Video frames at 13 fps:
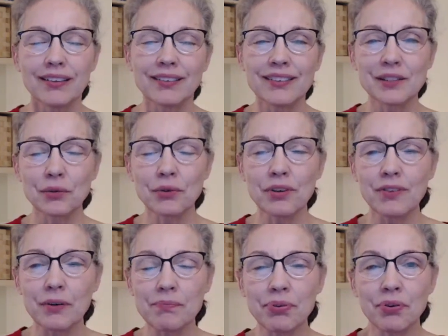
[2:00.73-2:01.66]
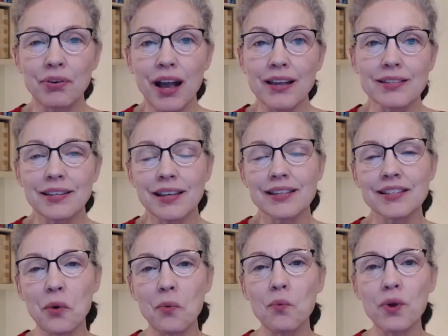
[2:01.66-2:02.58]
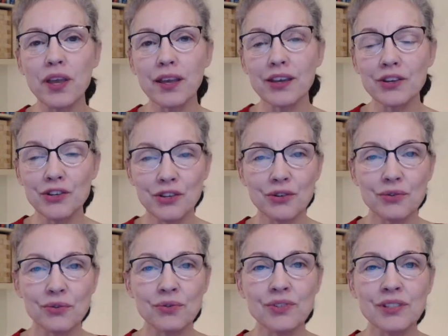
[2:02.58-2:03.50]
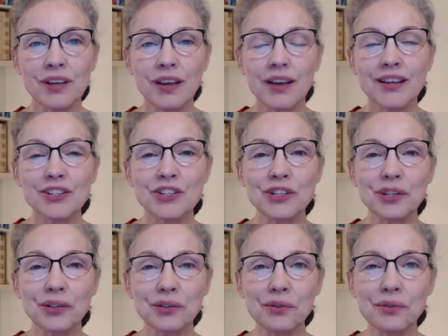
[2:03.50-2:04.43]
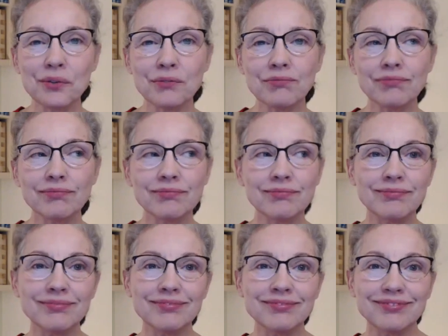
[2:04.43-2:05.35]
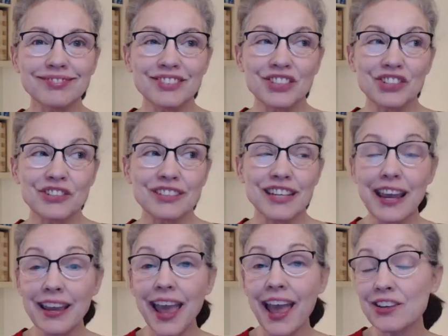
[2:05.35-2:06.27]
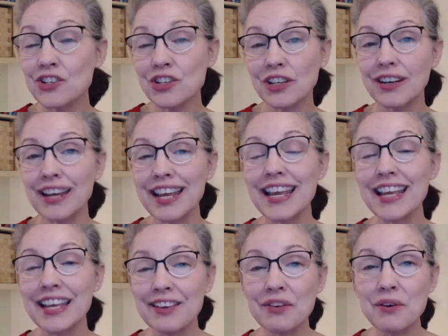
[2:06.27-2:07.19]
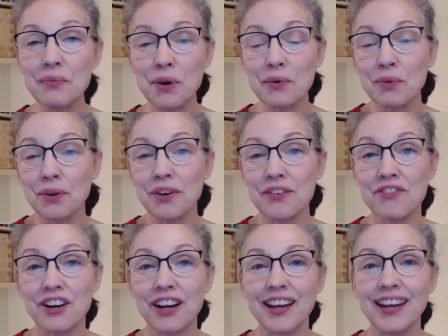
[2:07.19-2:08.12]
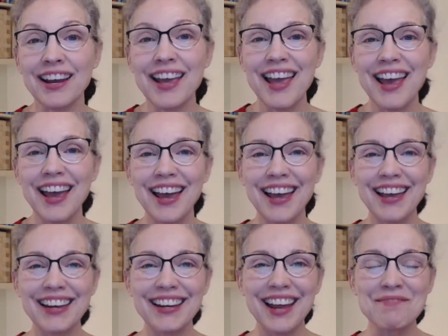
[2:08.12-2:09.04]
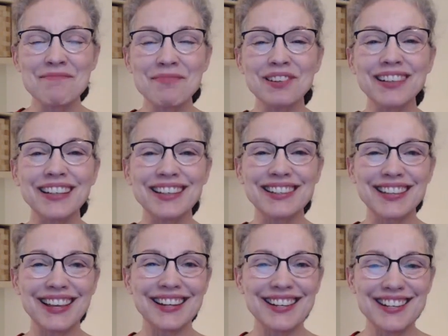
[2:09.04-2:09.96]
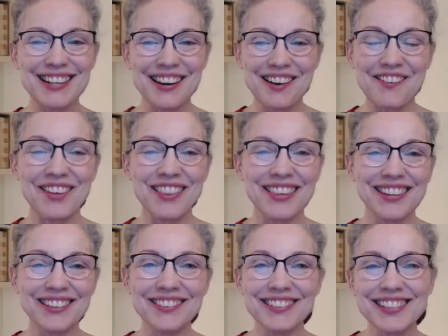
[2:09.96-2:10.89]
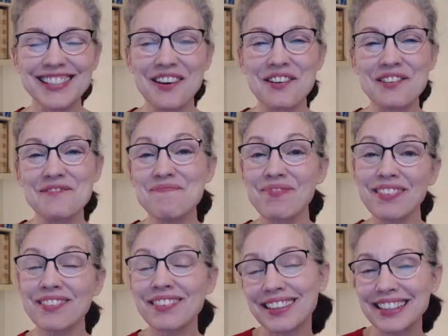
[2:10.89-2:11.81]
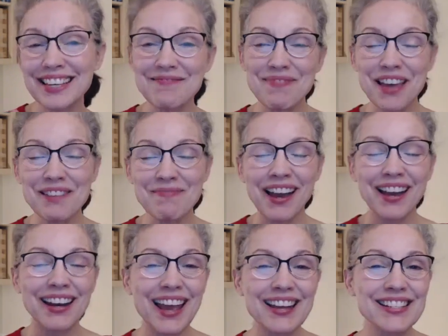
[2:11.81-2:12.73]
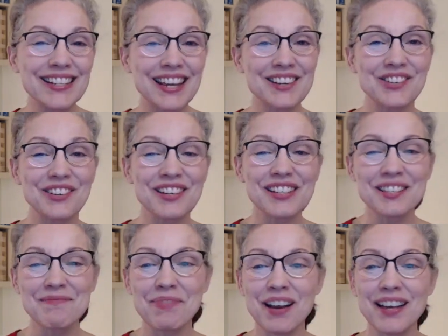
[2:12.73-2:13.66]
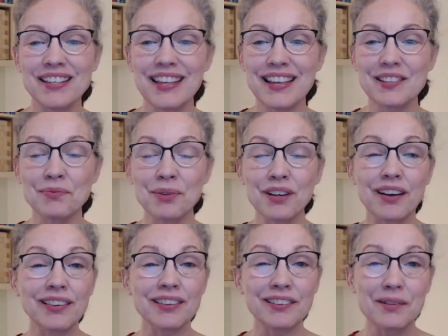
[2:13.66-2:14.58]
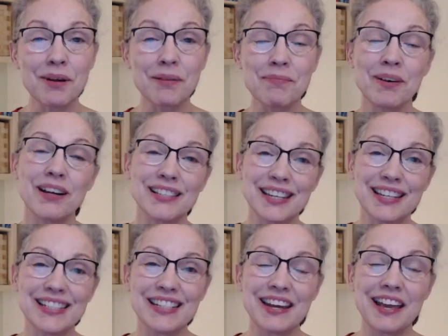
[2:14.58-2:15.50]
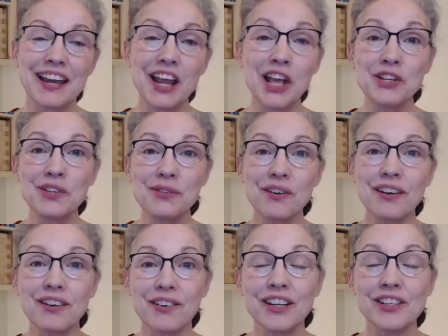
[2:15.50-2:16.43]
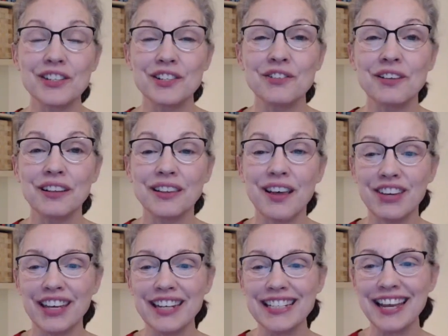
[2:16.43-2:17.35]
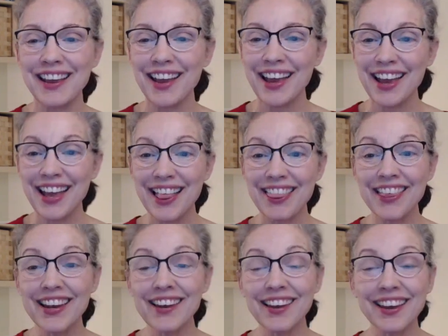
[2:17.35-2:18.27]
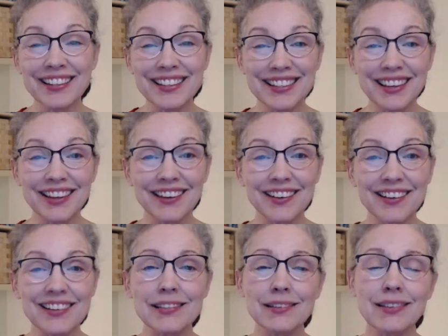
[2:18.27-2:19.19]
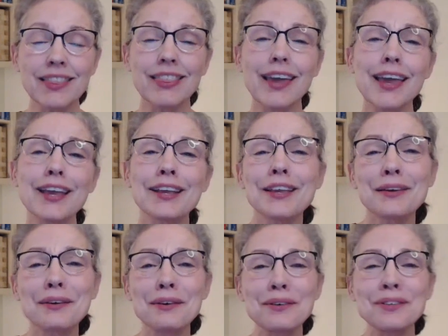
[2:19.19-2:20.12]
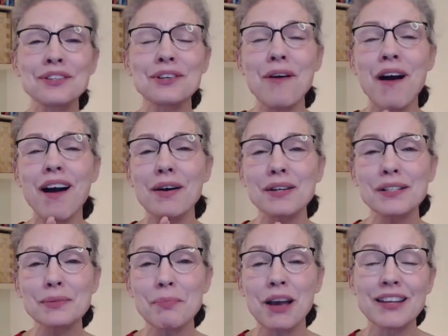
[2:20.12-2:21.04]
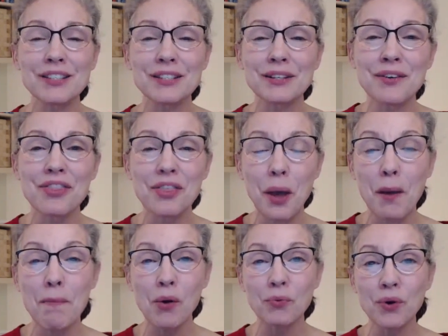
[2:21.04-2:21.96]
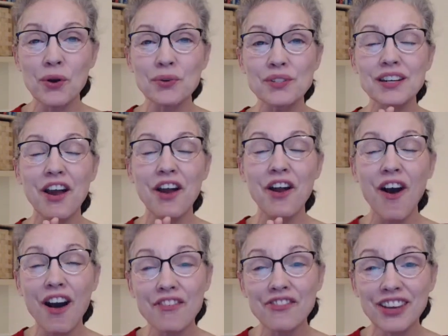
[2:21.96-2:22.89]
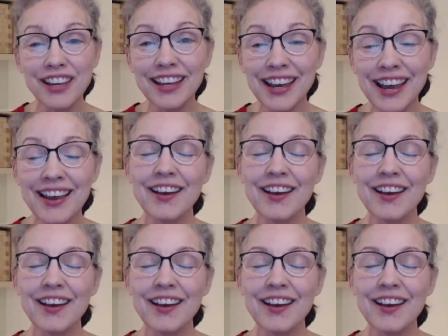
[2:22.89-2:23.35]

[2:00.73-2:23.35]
sort of a process that we can use to take action even when we're afraid. And I'm really excited to share it with you. So keep that in mind. Hashtag trust the process. We're going to learn about a process tonight and you are going to love it. The next thing is thank you to our sponsor, Thumb Roast Coffee.